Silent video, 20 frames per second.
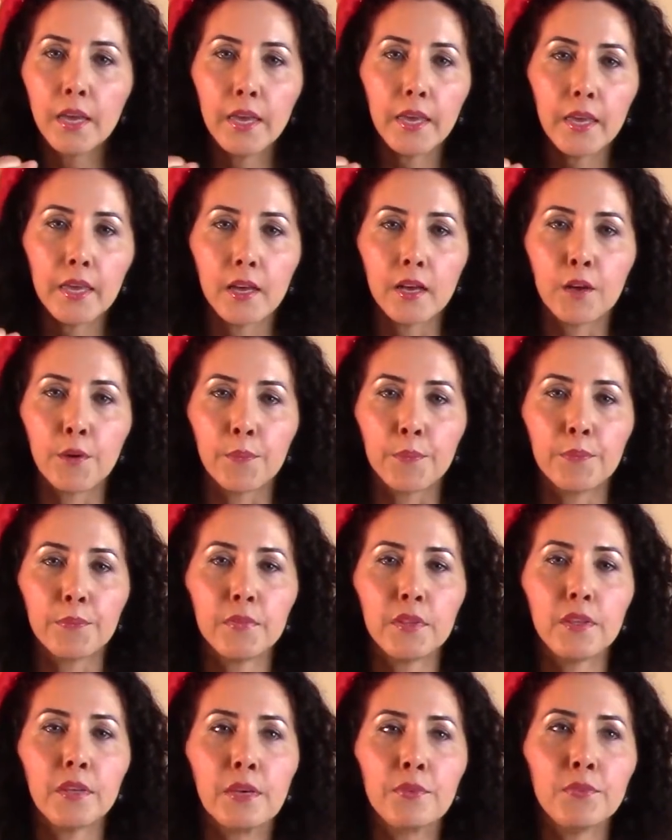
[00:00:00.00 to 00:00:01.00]

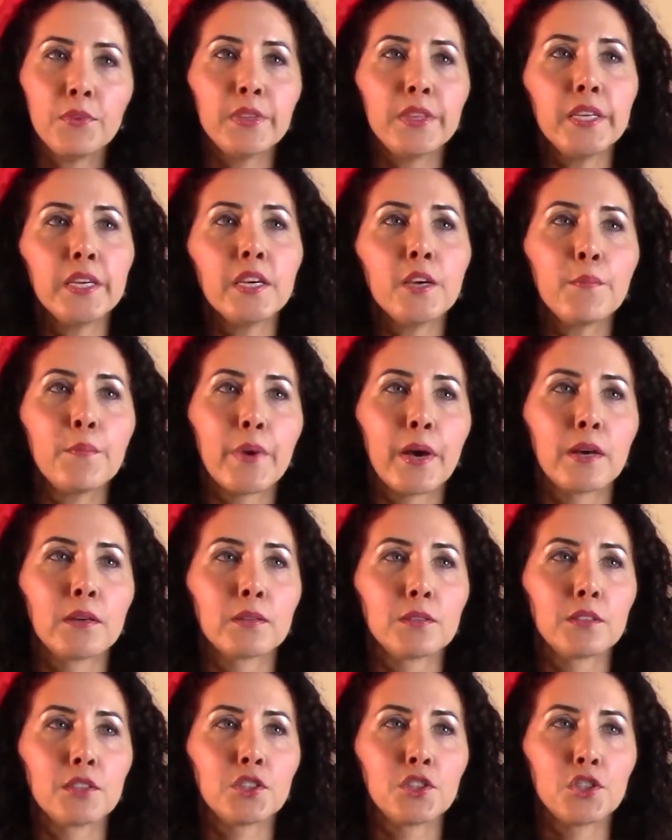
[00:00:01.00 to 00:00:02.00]
If you think
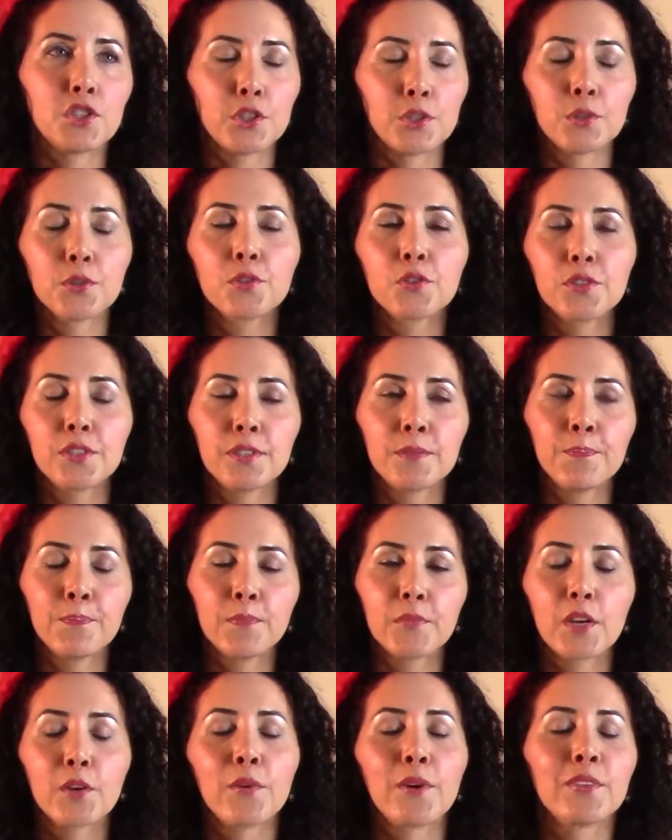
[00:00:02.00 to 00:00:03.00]
about children
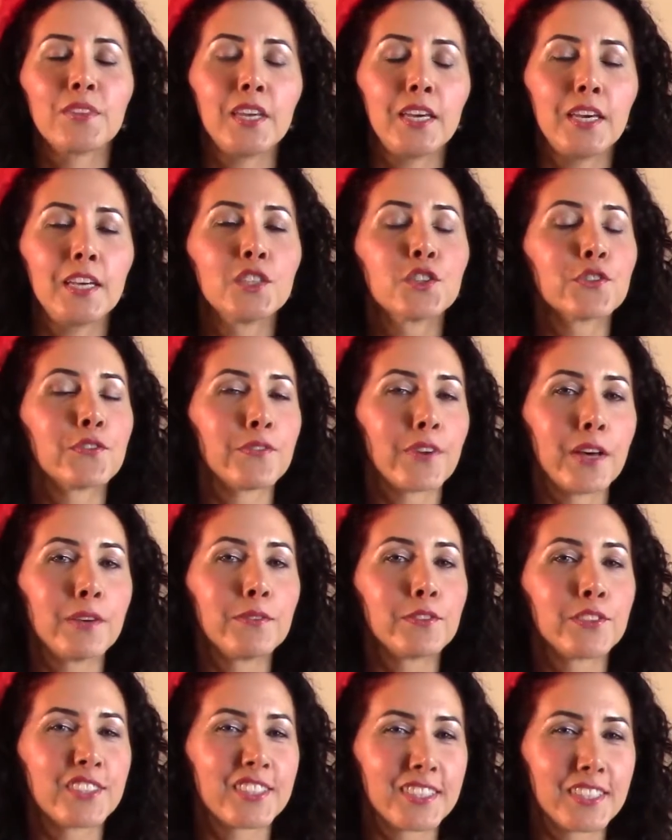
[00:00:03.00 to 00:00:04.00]
around the age of 5
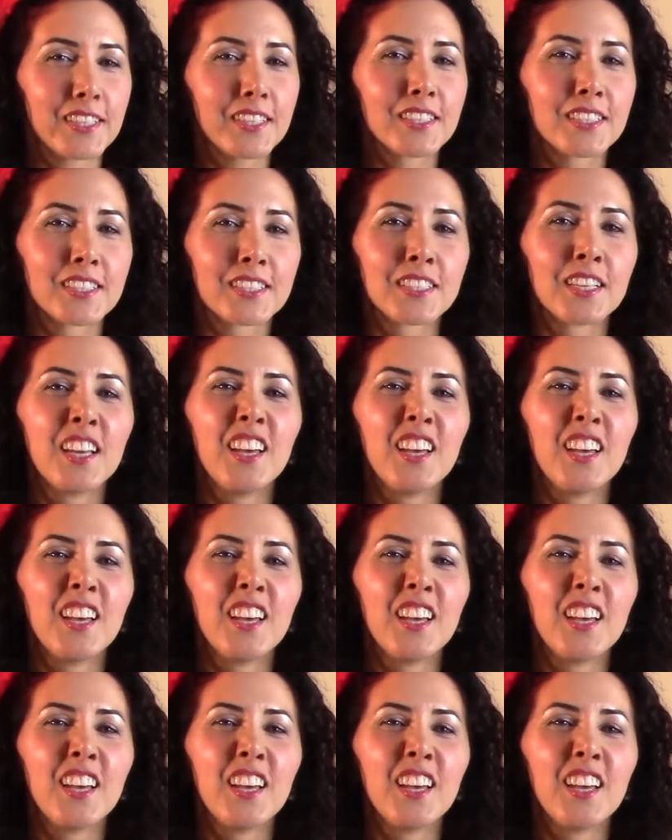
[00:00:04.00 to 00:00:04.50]
or 6,